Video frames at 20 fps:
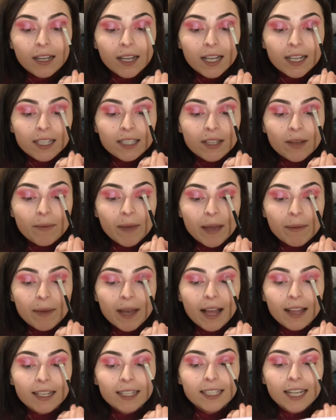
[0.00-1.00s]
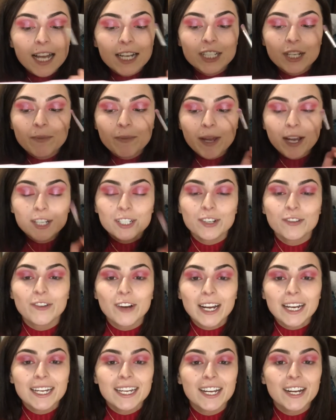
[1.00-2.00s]
So maybe I'll attach a picture
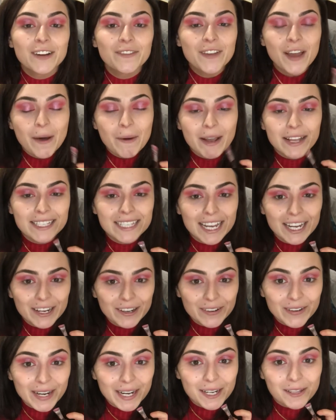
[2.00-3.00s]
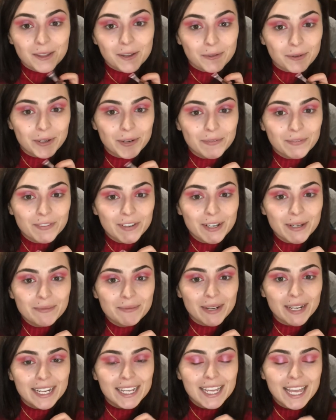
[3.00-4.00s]
right here of how I decorated the room for him
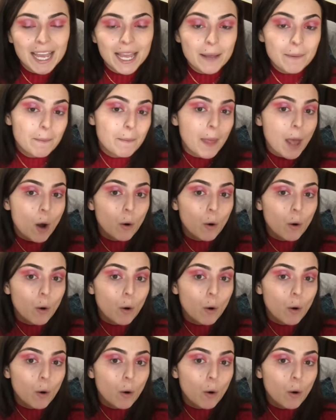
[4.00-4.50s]
when he came.